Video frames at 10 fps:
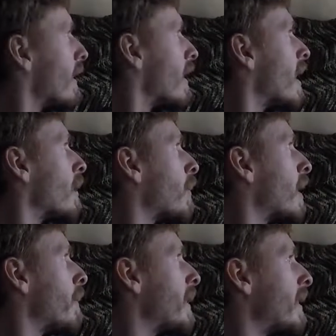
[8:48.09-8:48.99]
I'd probably
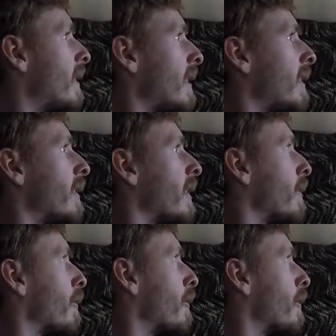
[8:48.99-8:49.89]
be 10
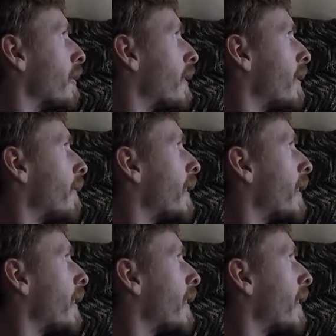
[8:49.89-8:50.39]
times worse if I